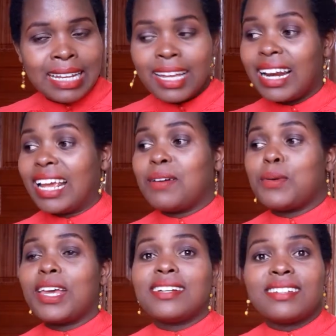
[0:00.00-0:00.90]
Like
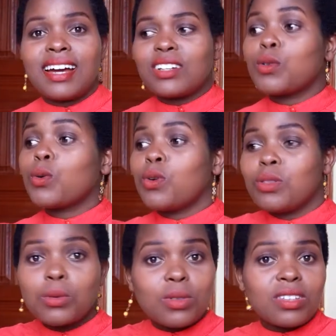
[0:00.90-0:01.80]
we are done. So go
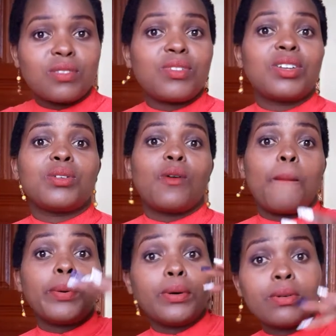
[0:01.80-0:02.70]
through this video,
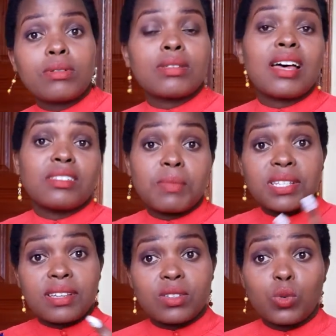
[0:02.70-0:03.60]
pause as much
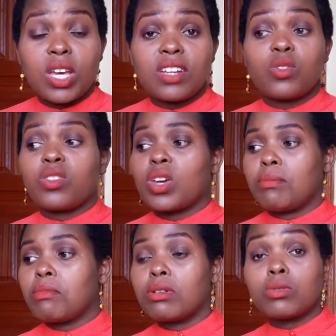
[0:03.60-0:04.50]
as you can so that you can
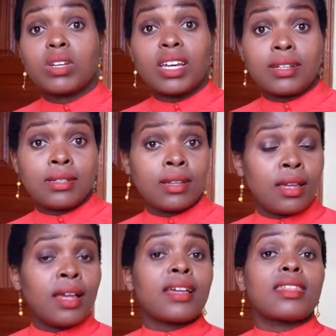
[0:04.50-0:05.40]
be able to get
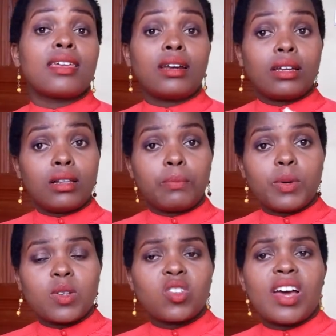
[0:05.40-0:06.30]
the real
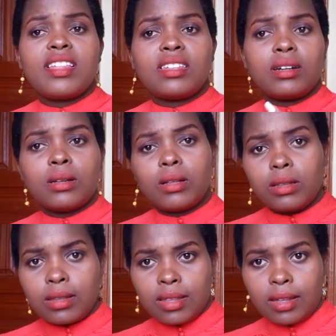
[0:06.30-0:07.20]
picture and the real
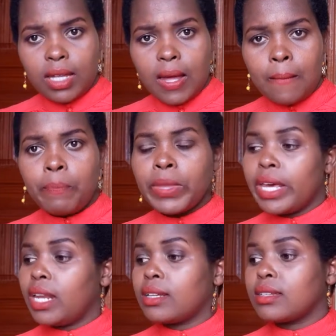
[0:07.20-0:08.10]
thing.
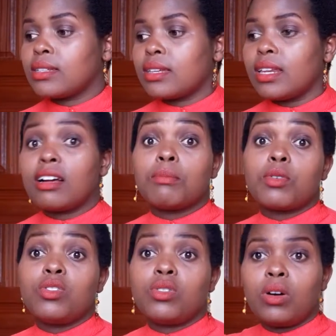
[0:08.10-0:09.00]
And as I said, I'm
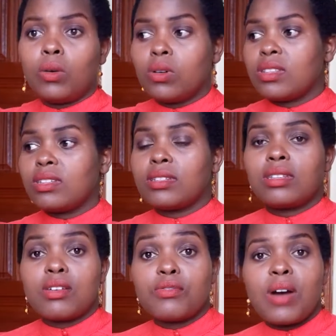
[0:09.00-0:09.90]
going to download this
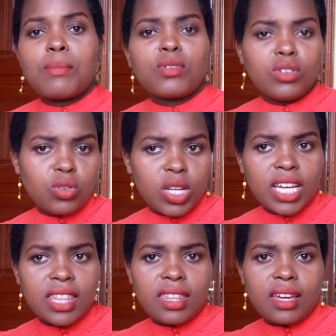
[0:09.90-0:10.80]
thing. I'm going
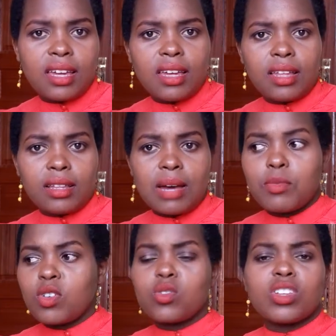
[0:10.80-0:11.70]

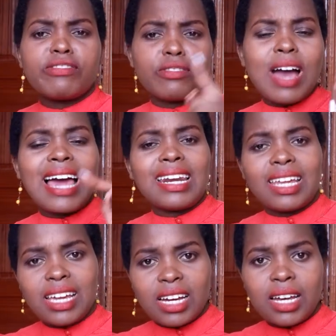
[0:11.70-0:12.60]
to give you a link